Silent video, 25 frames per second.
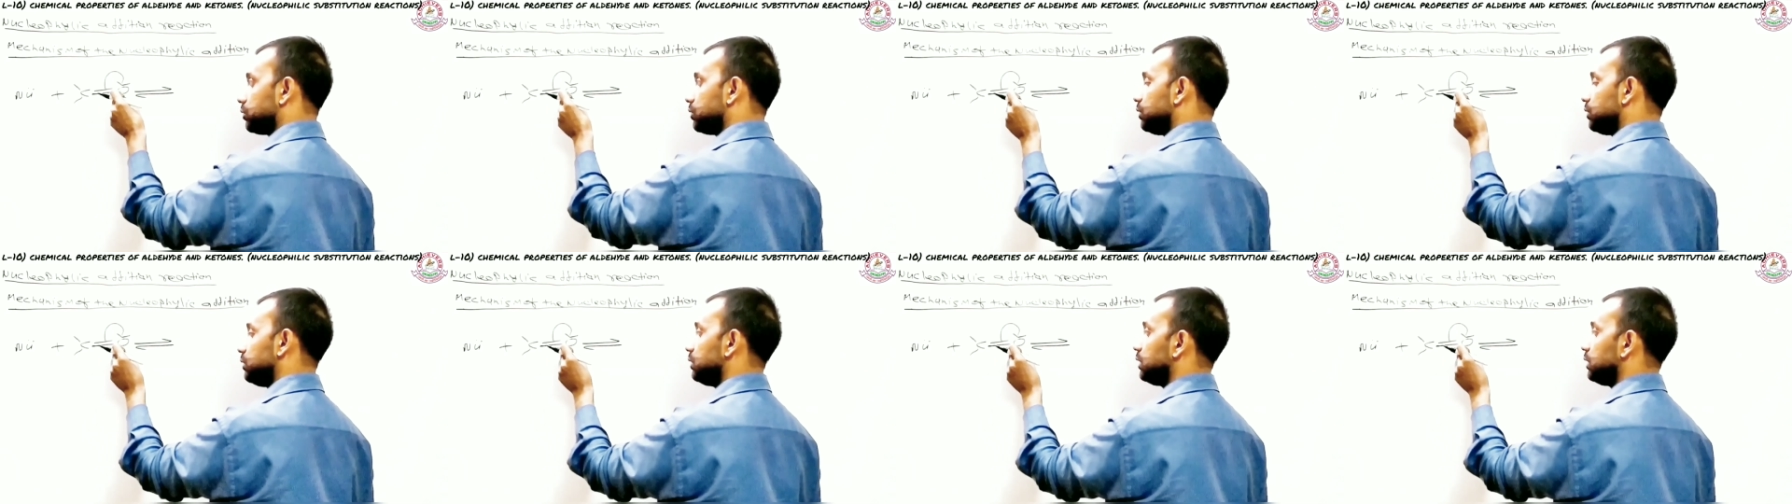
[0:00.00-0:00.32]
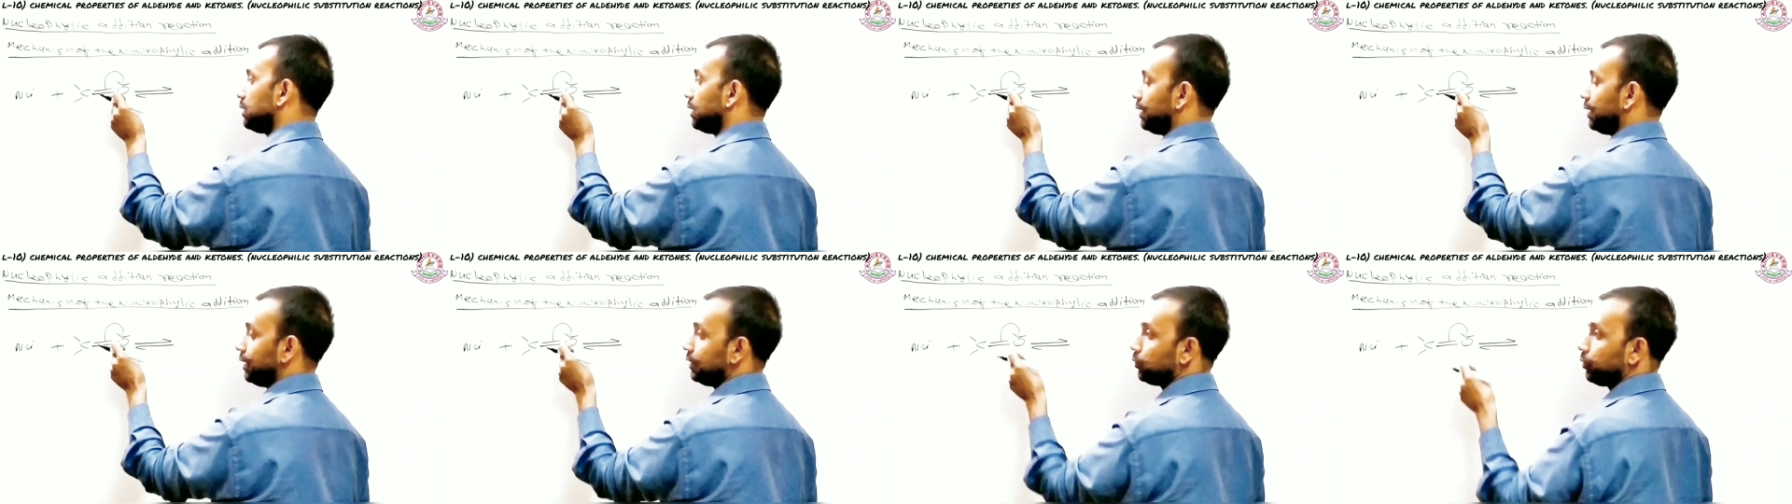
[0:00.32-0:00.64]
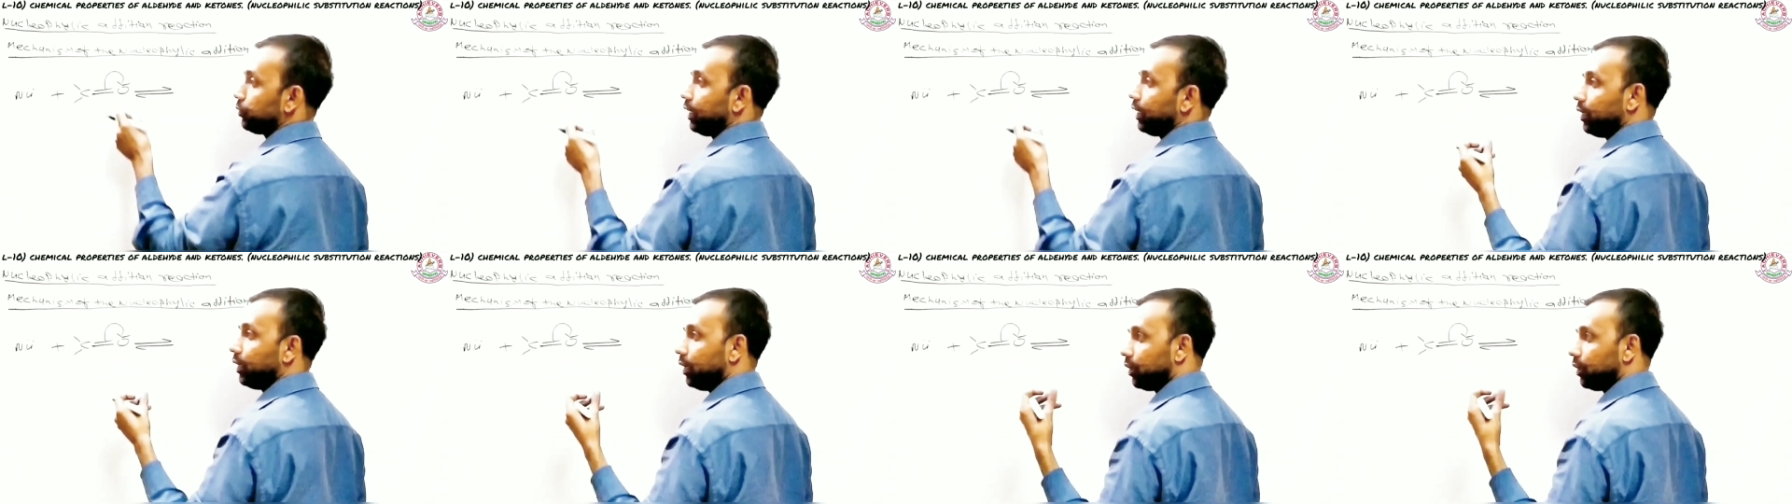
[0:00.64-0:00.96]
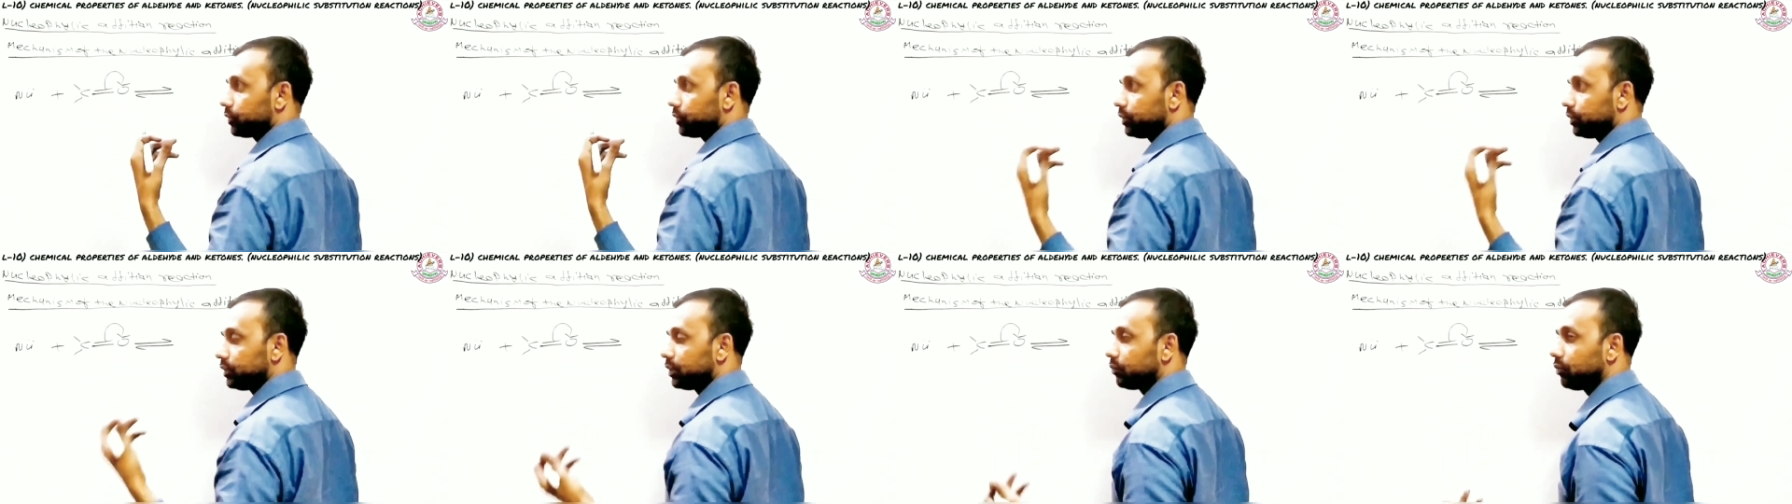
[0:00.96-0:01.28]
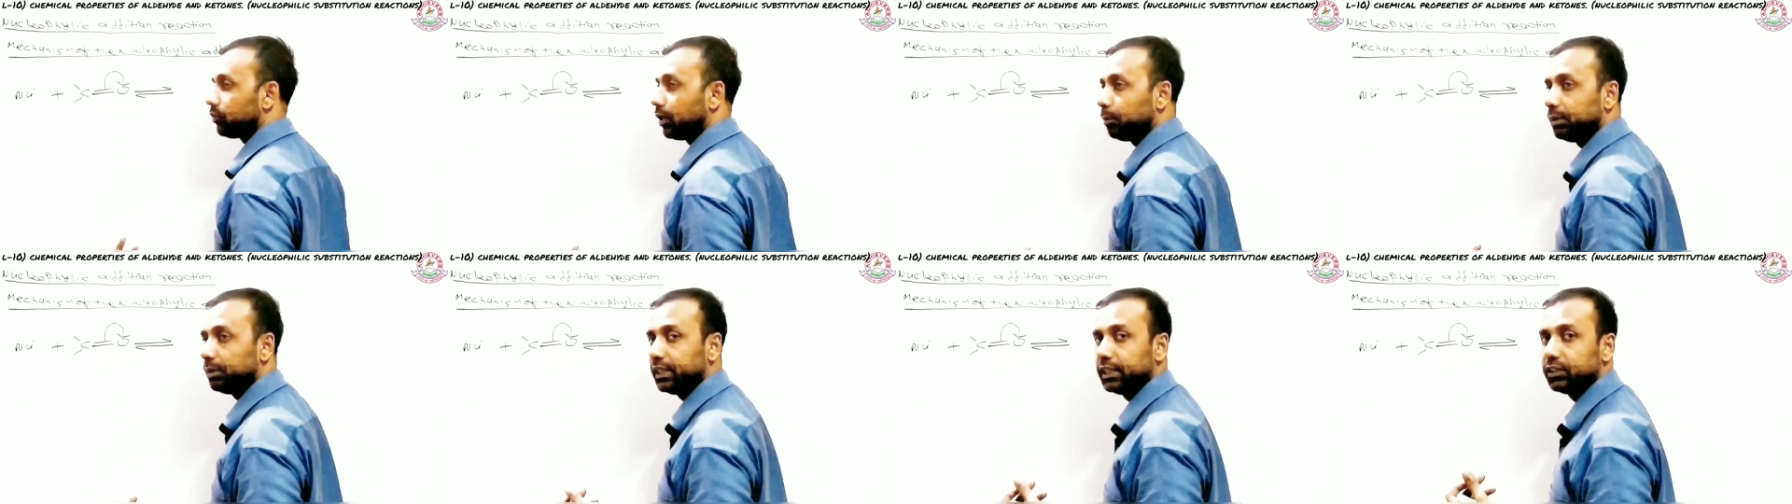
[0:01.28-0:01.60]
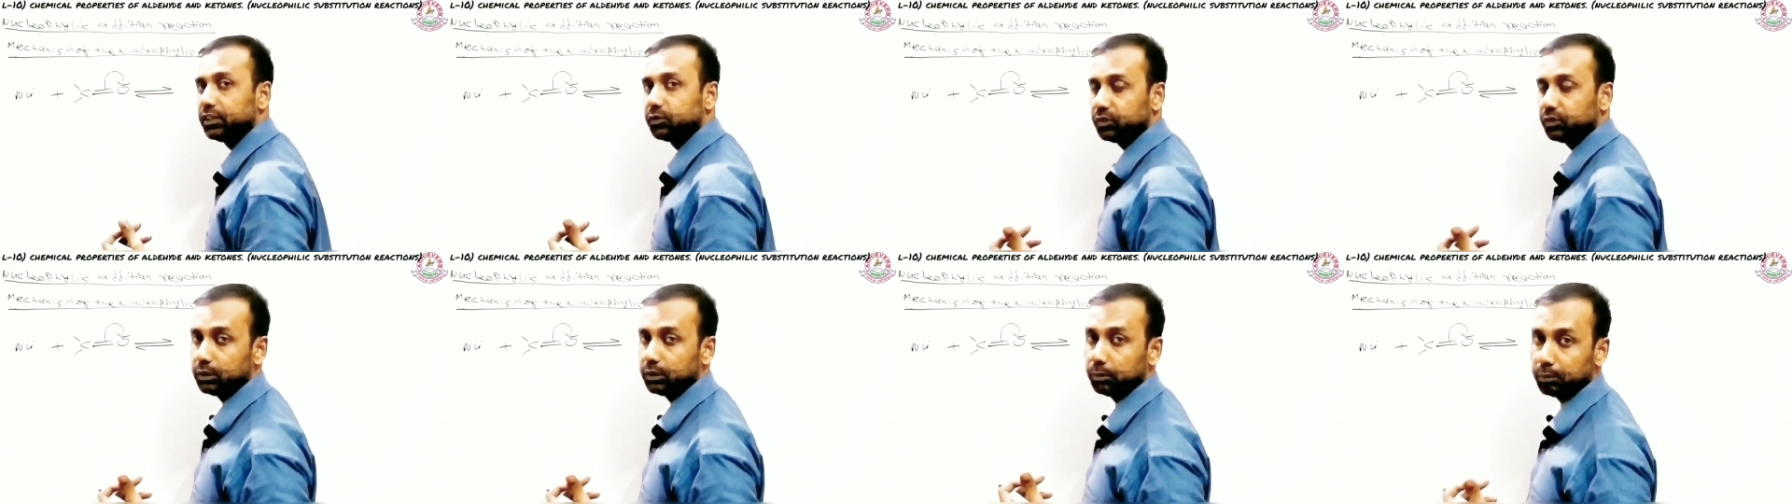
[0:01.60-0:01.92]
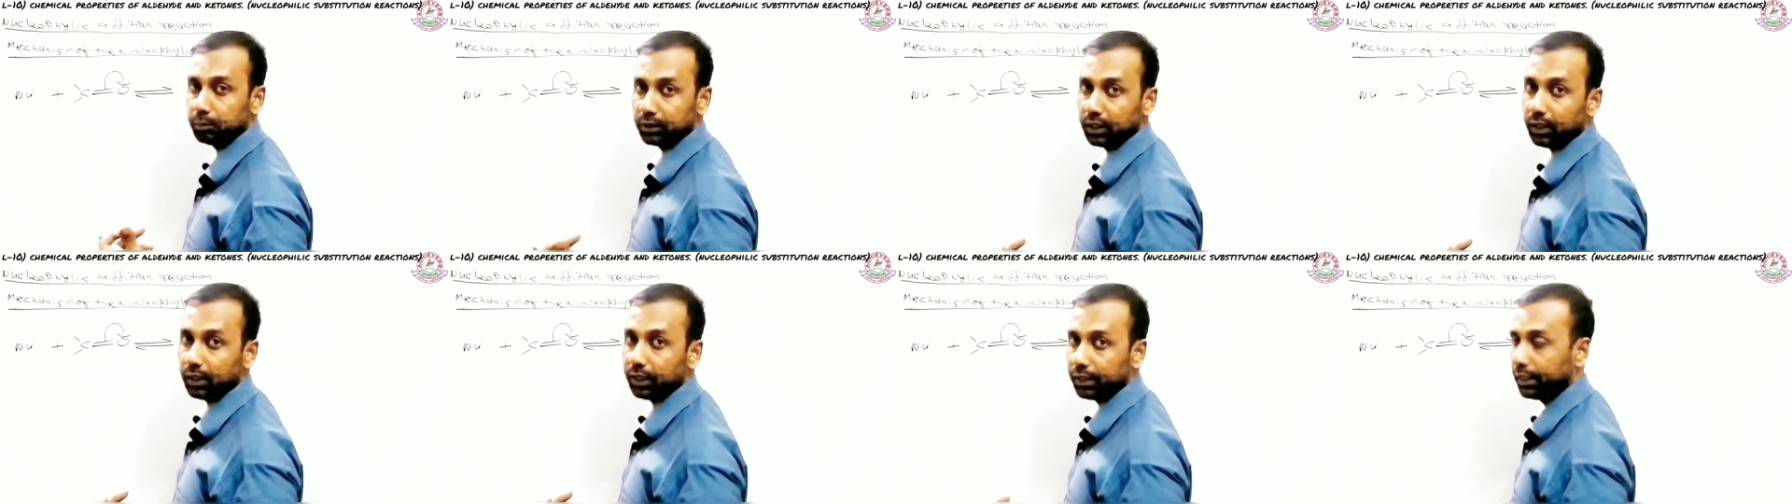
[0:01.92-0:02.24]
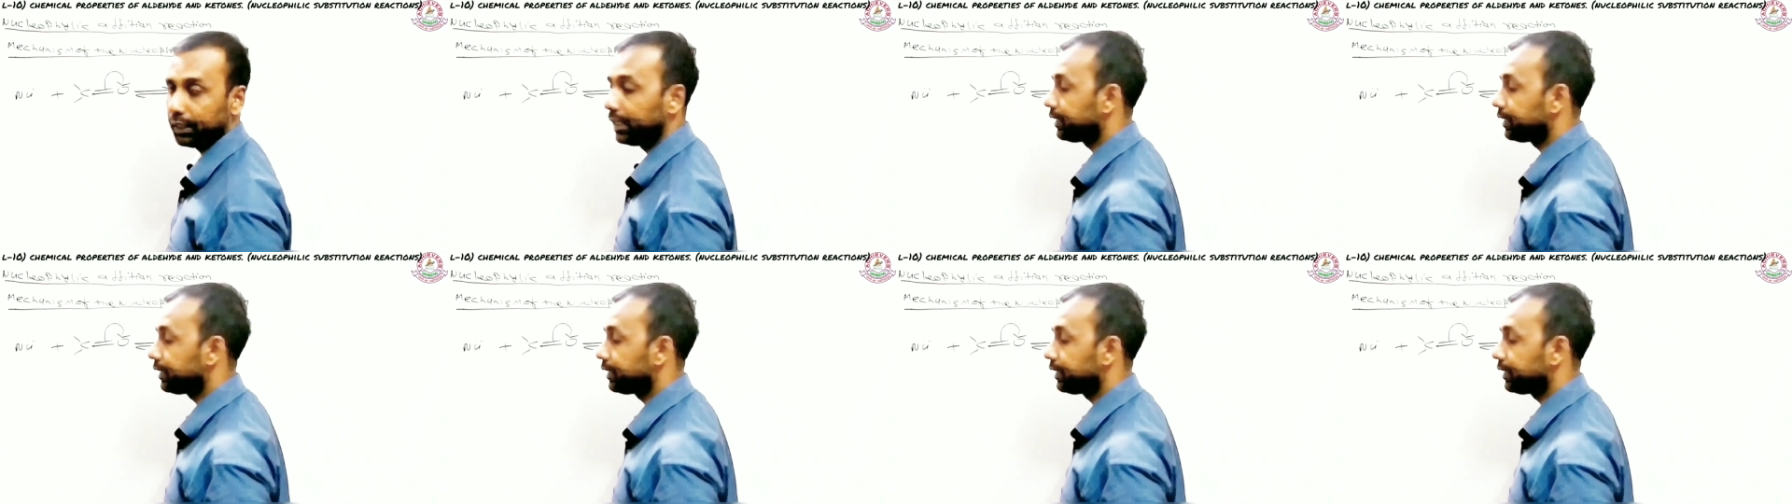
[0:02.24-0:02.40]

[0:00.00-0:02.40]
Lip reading: oxygen will be receiving the